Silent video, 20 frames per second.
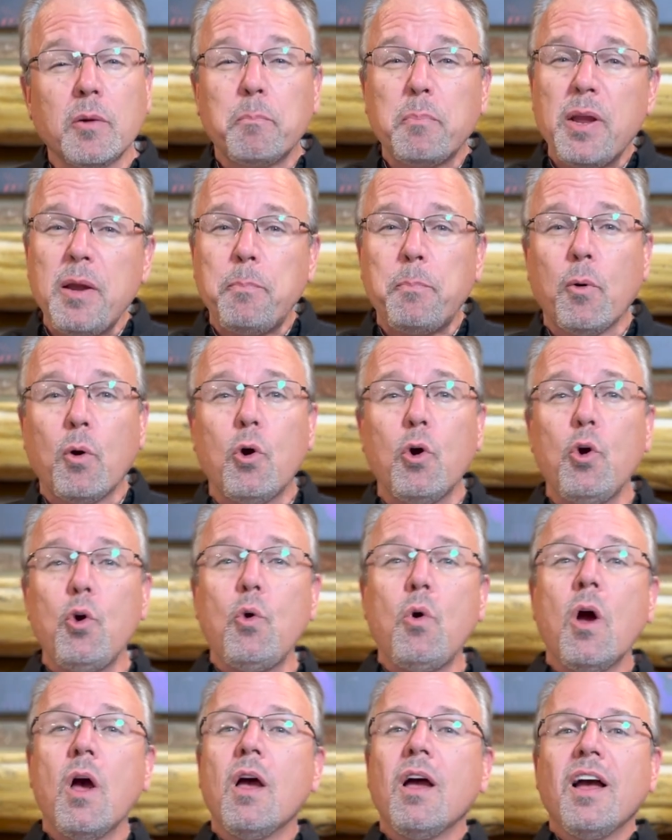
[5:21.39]
people
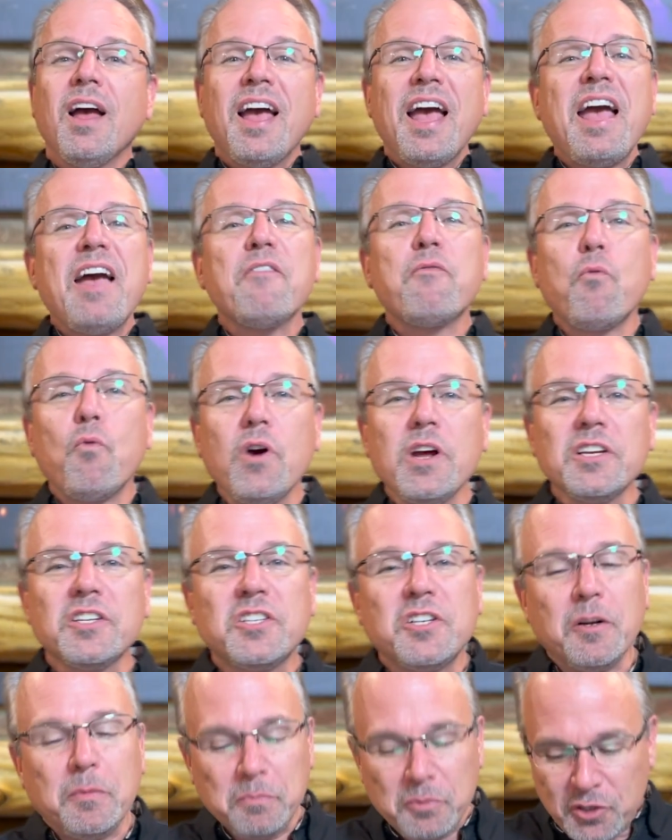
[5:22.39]
who have
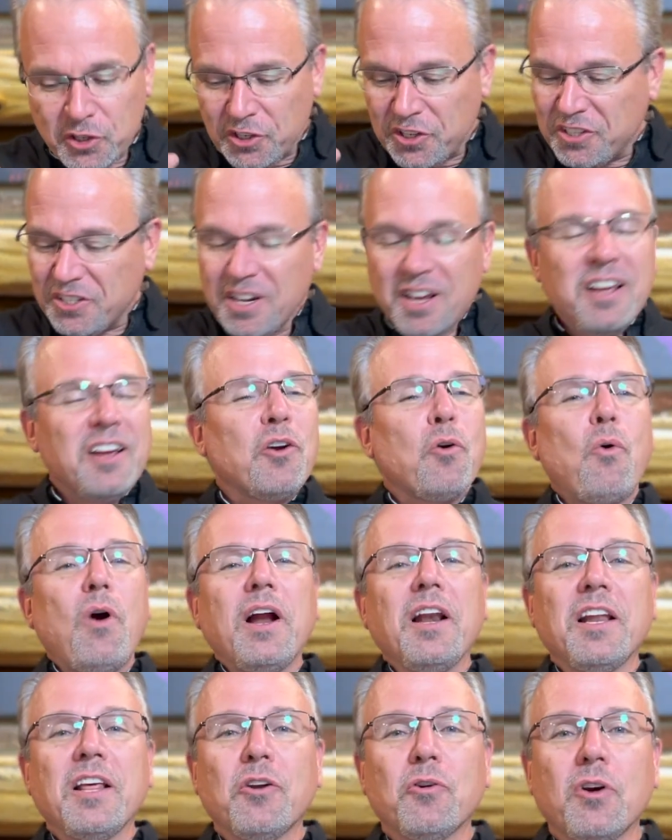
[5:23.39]
wisdom just quite
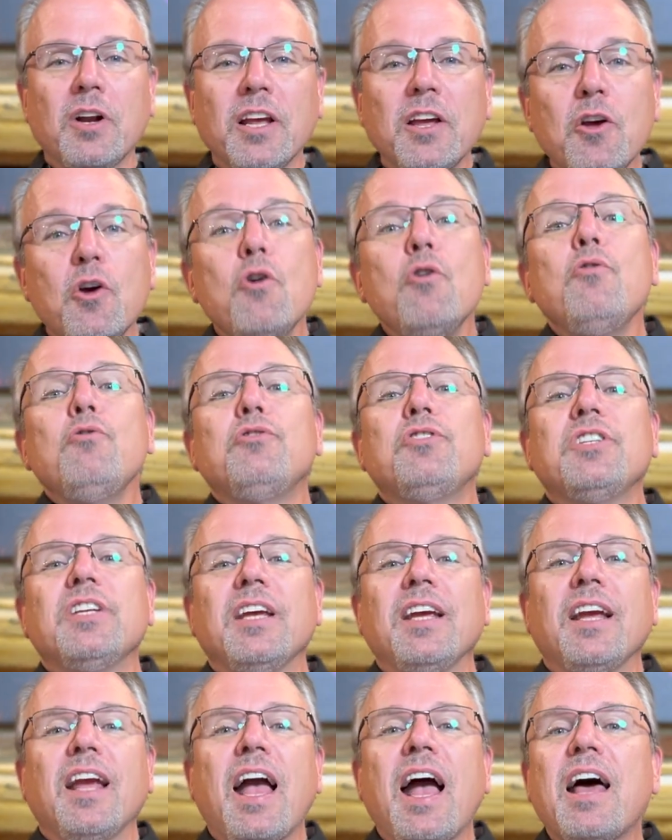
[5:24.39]
literally
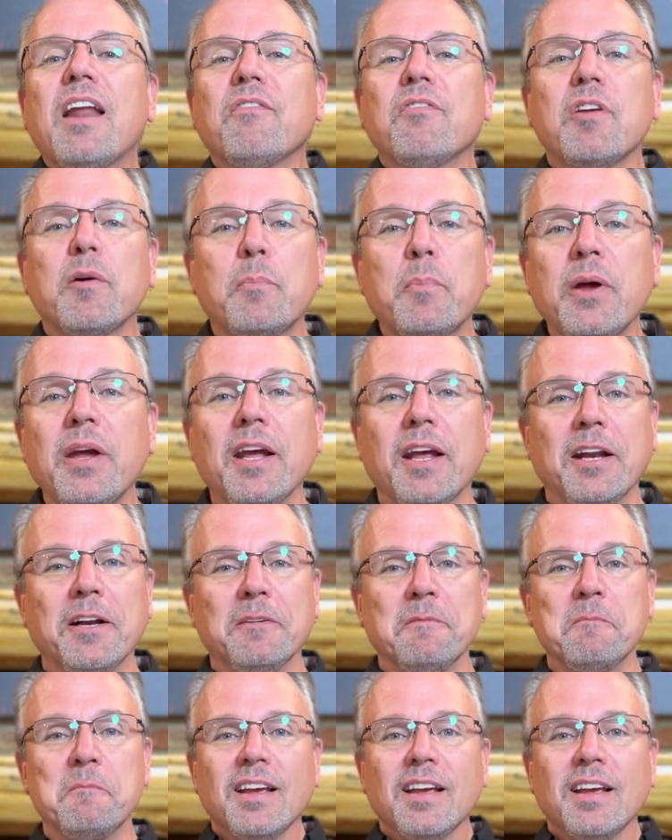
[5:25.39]
oozing out of their pen.